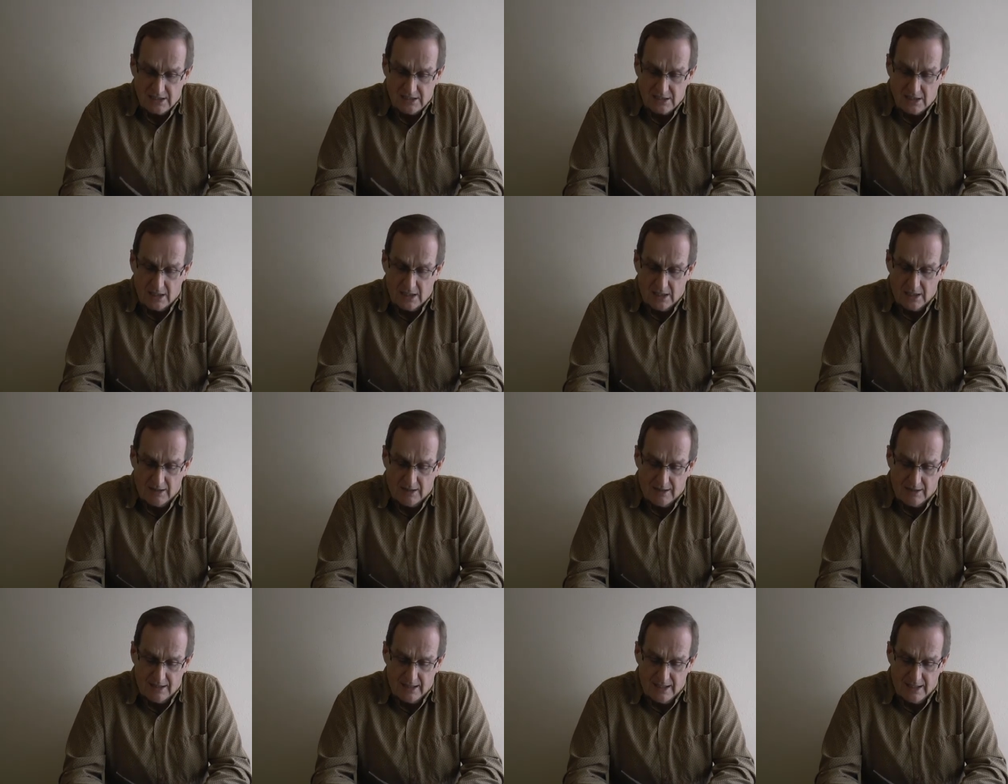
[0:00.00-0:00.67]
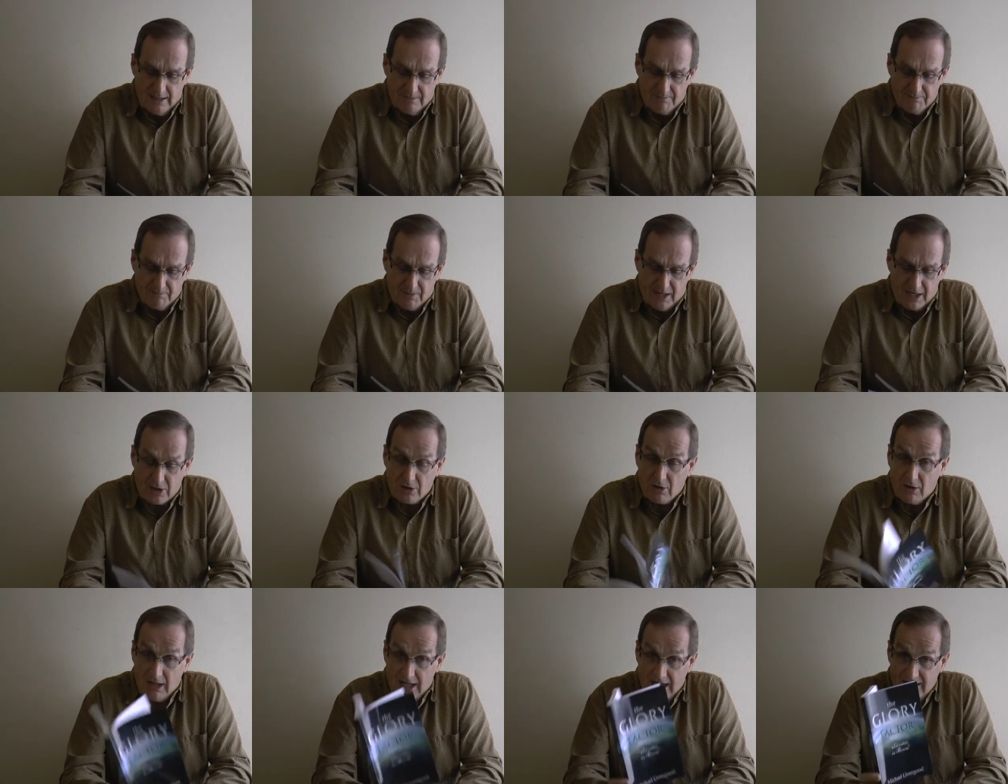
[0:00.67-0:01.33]
and
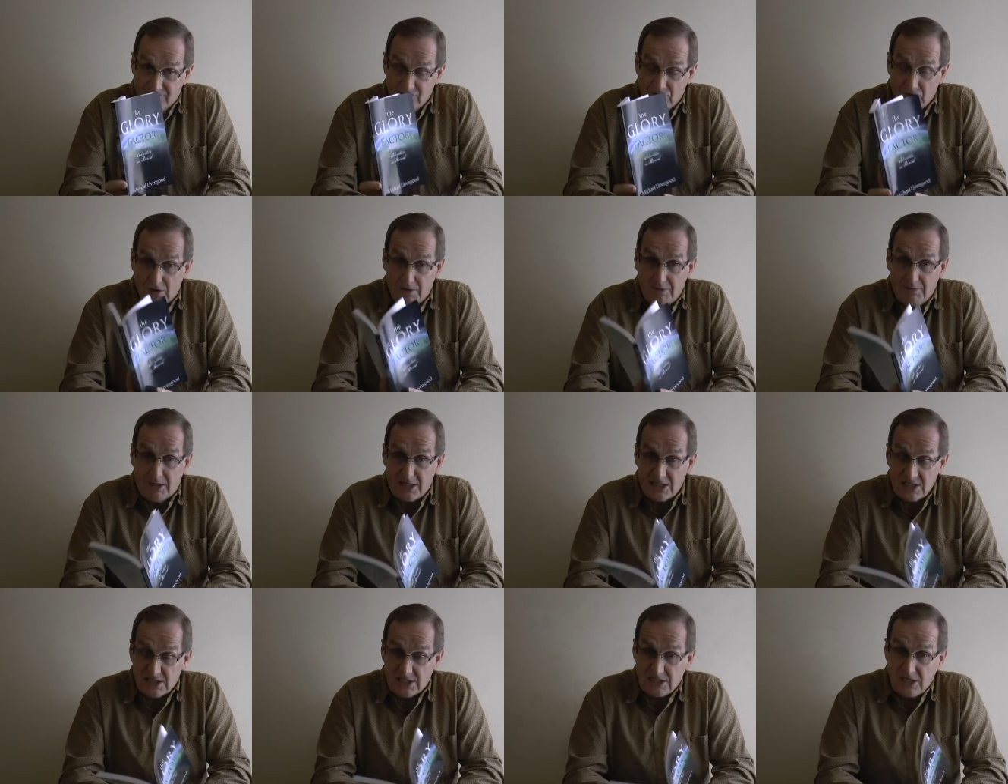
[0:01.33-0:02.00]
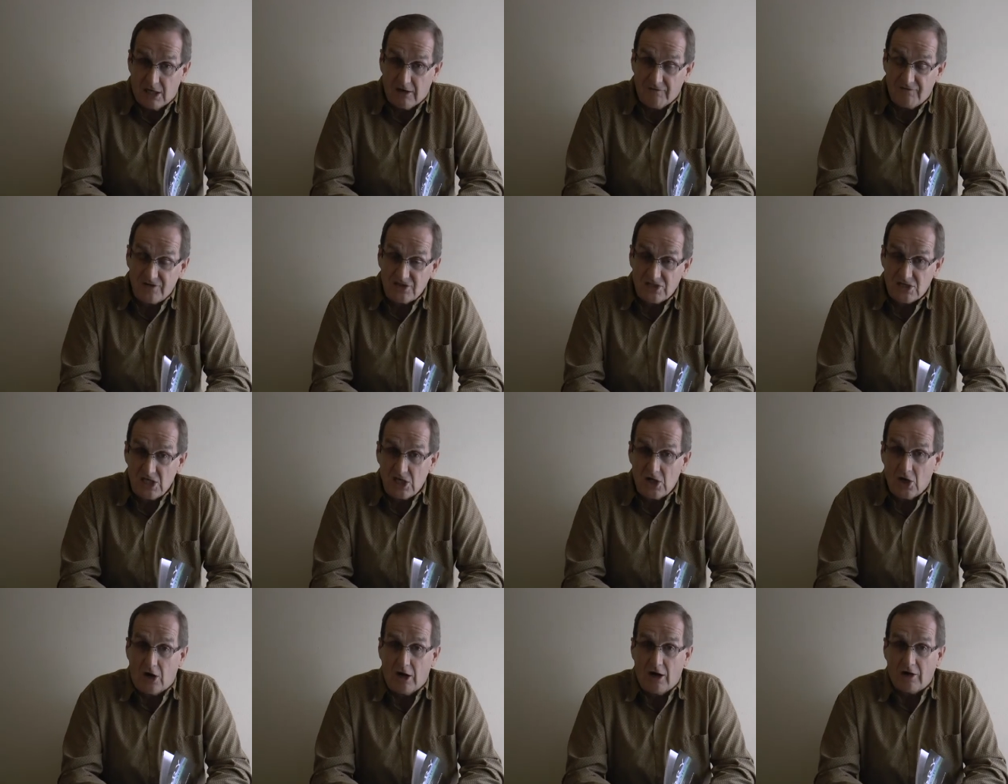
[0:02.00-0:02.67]
Michael Livengood, myself, is
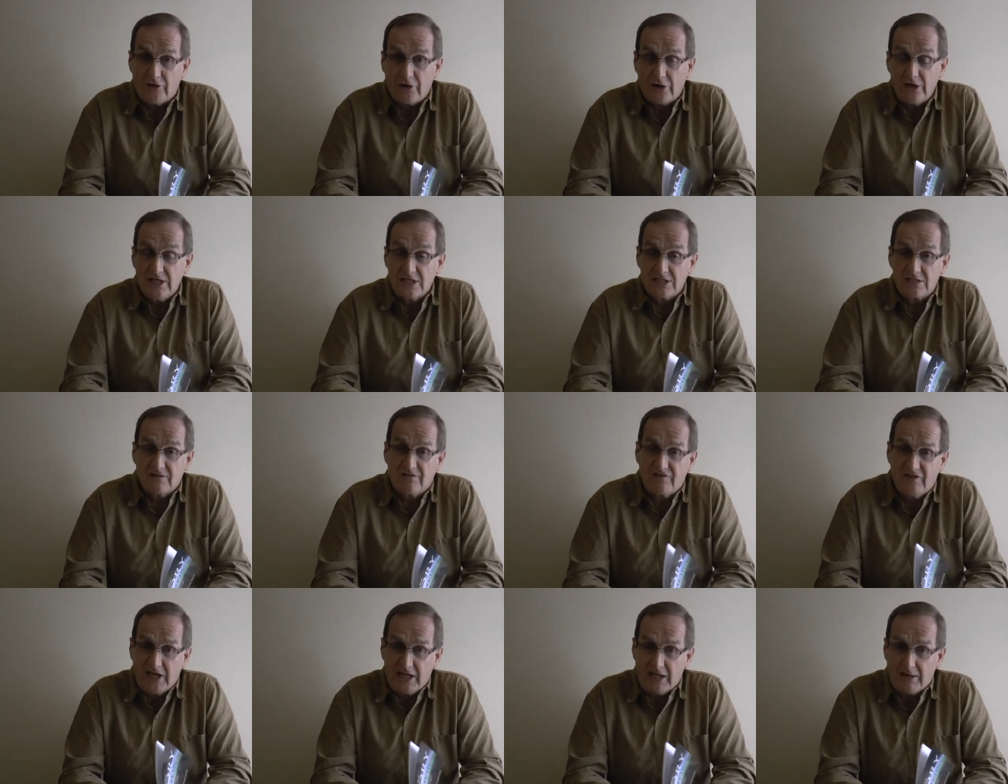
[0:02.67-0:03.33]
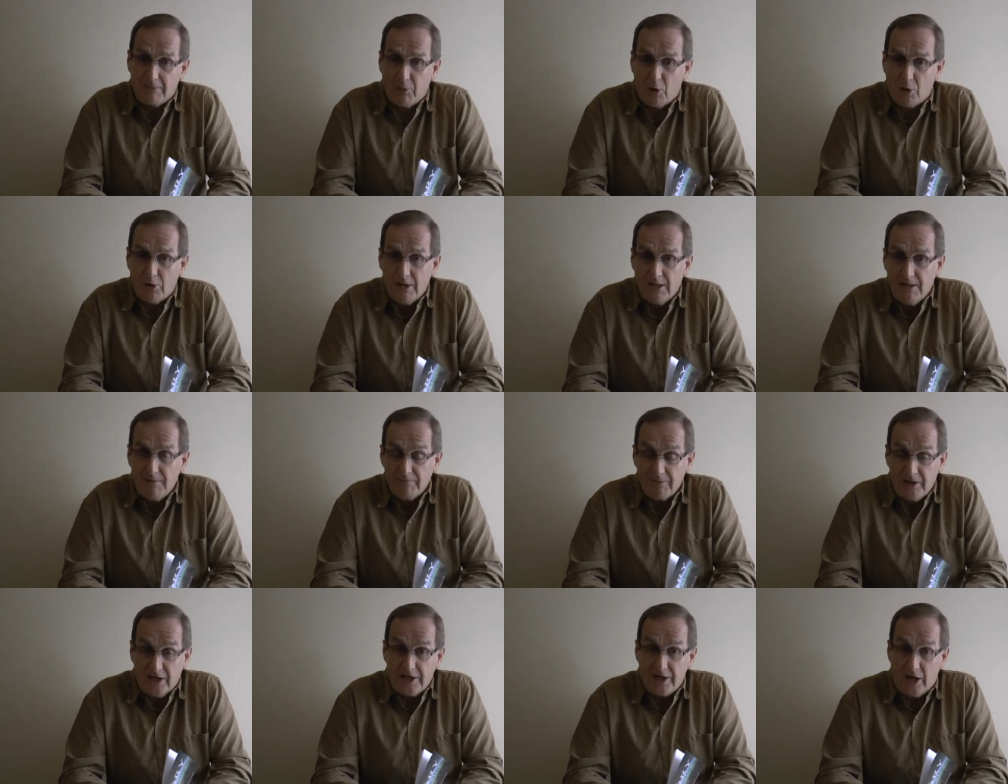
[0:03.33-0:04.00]
the author, is available
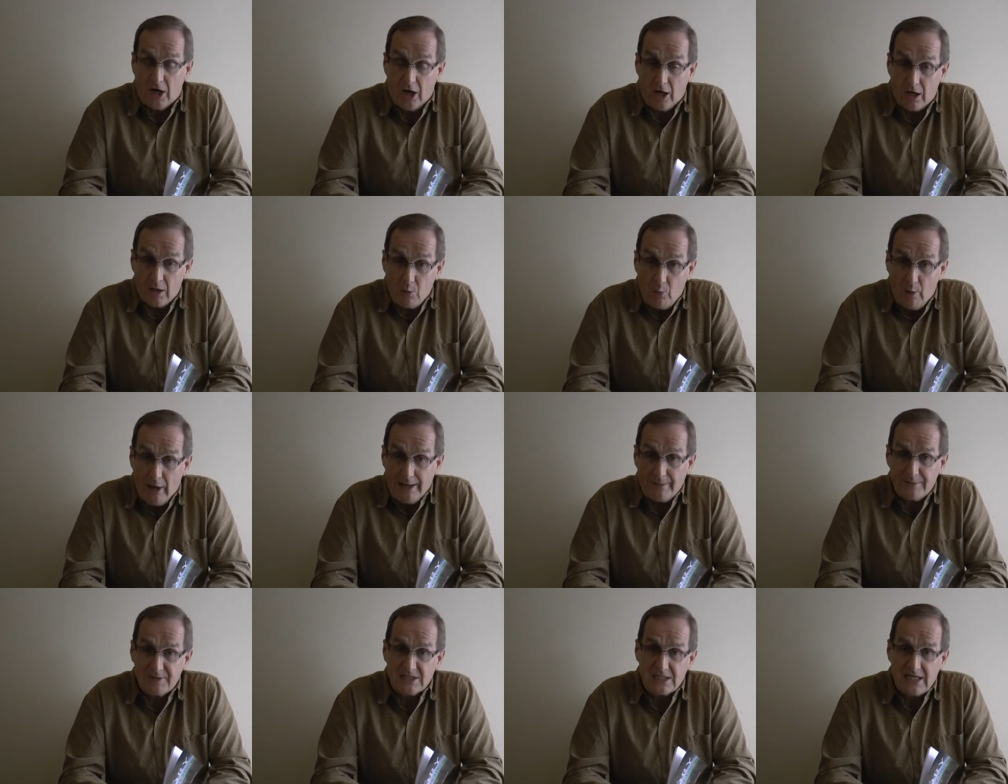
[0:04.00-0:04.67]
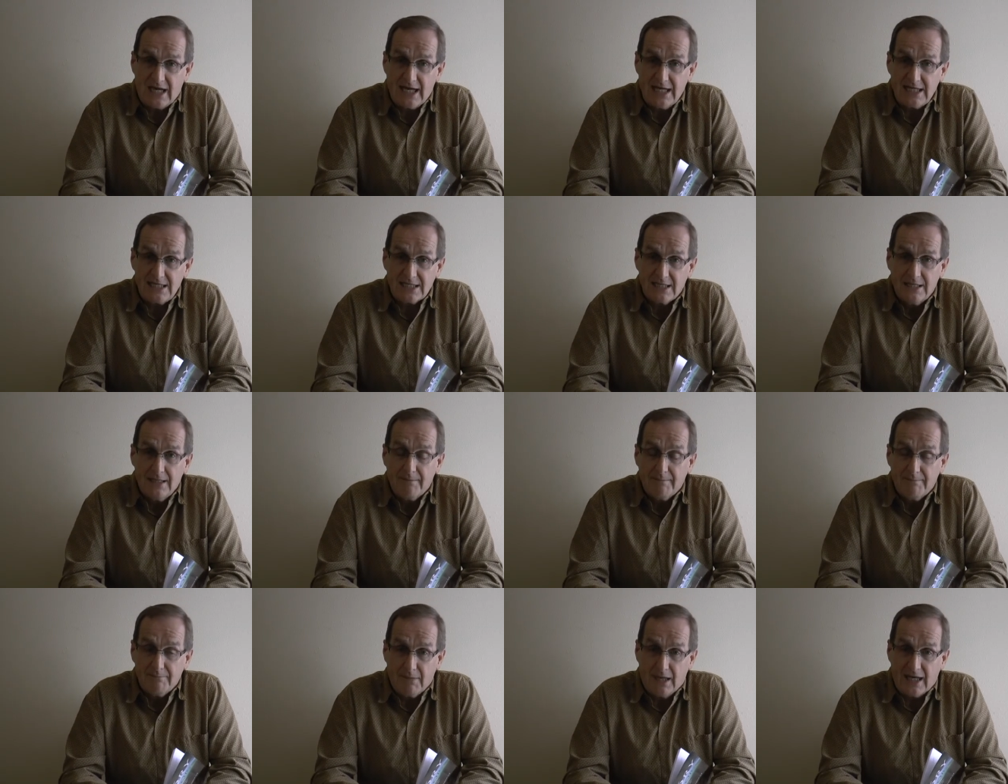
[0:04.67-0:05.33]
at our website,
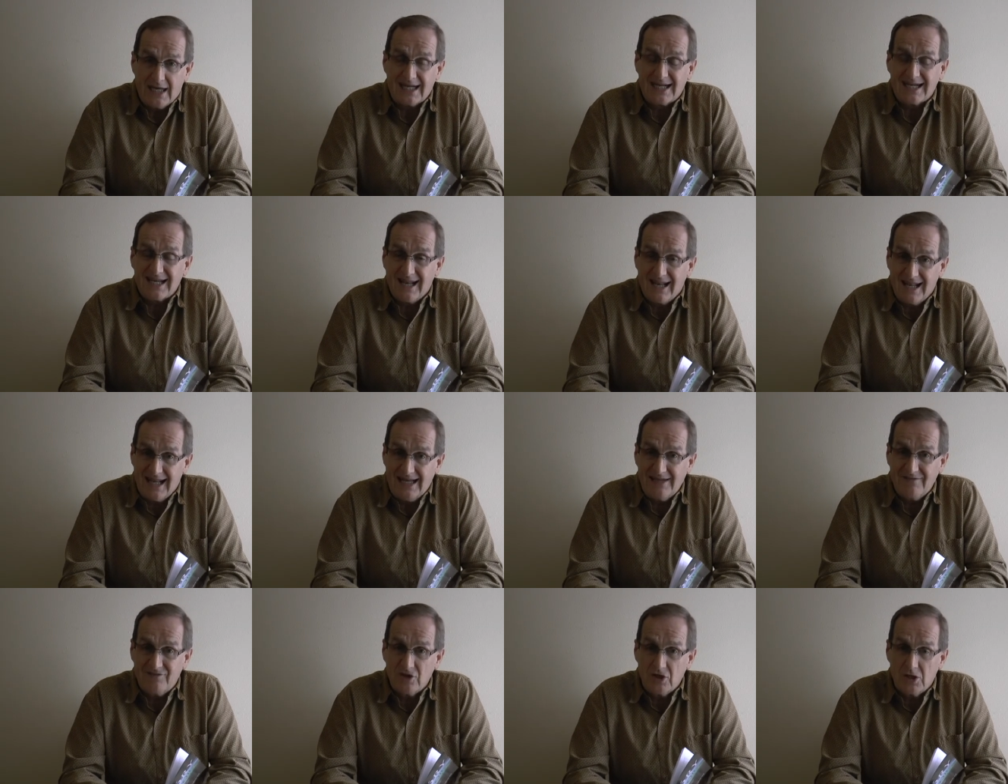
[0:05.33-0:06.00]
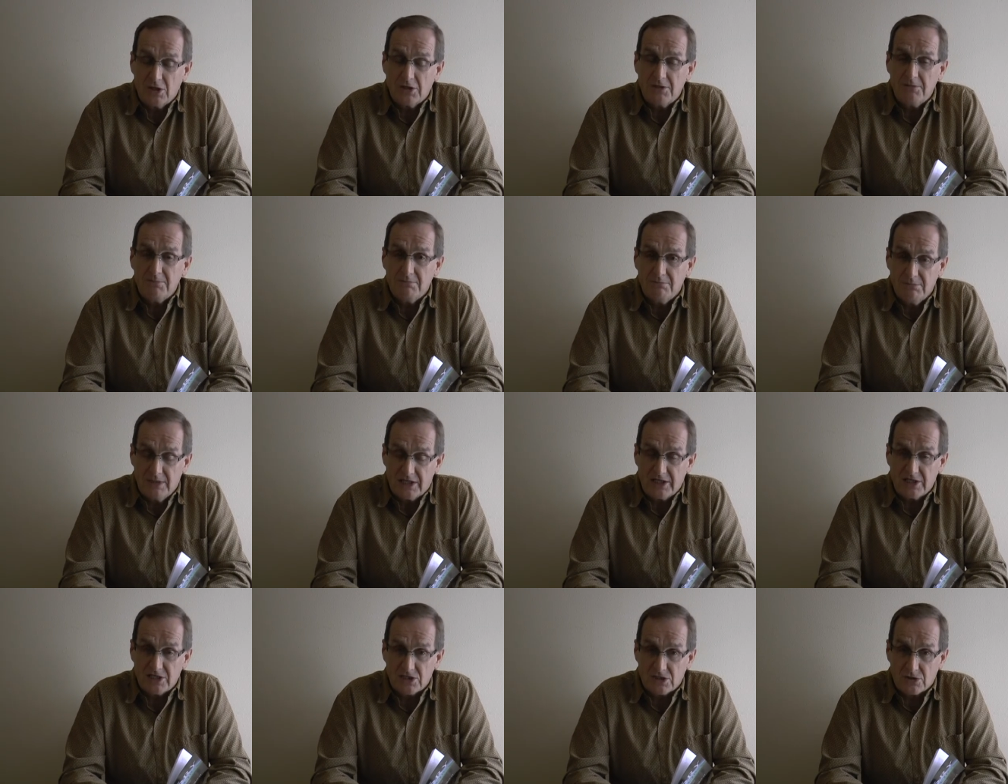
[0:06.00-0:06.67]

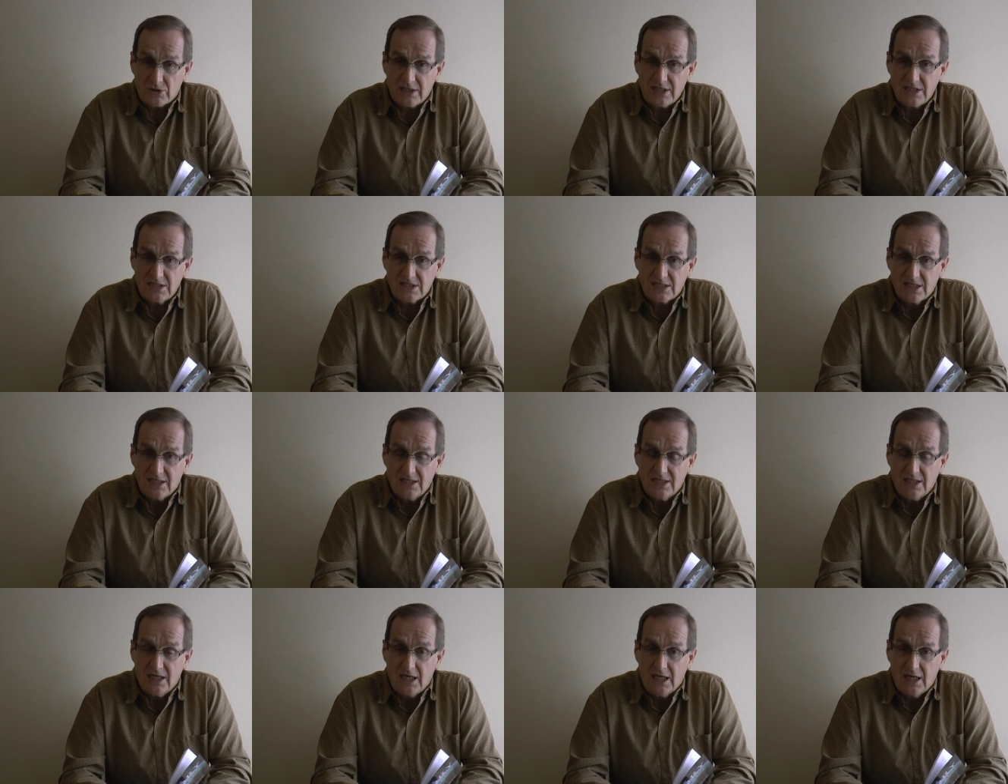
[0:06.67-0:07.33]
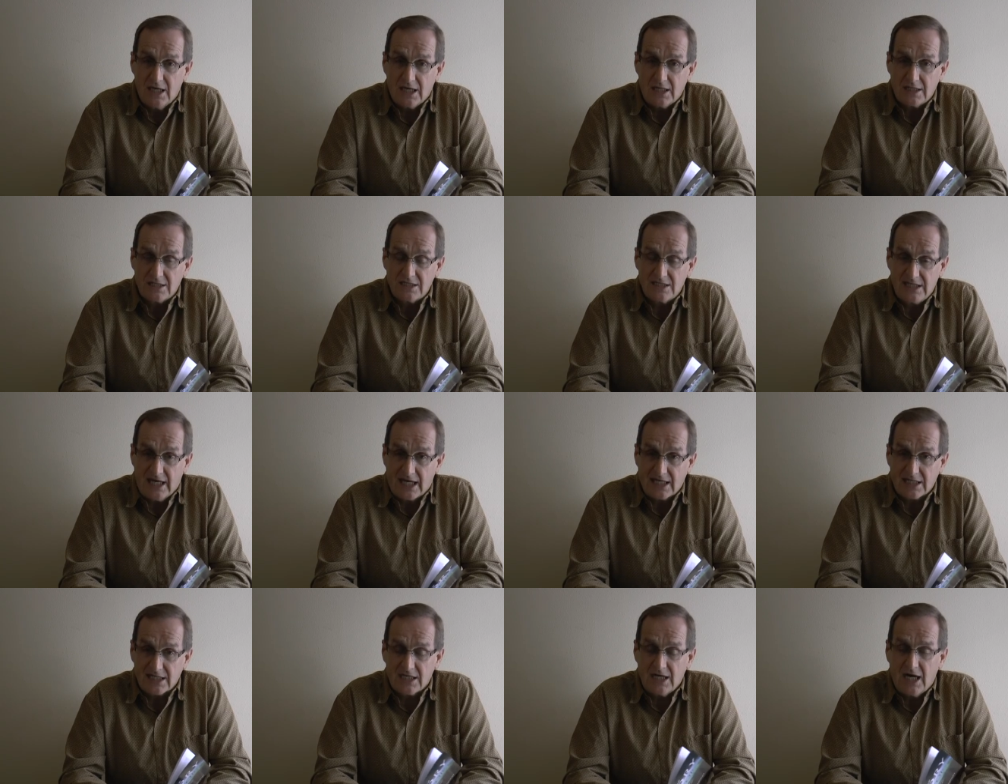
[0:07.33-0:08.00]

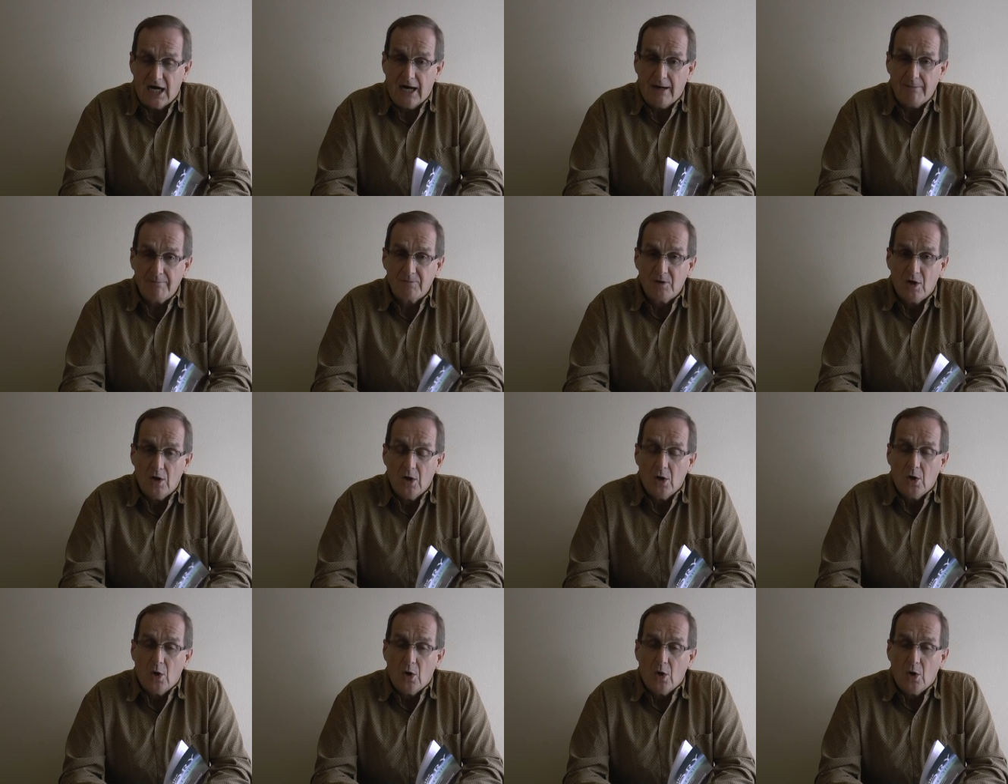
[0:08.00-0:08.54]
MikeLivengoodMinistries.com,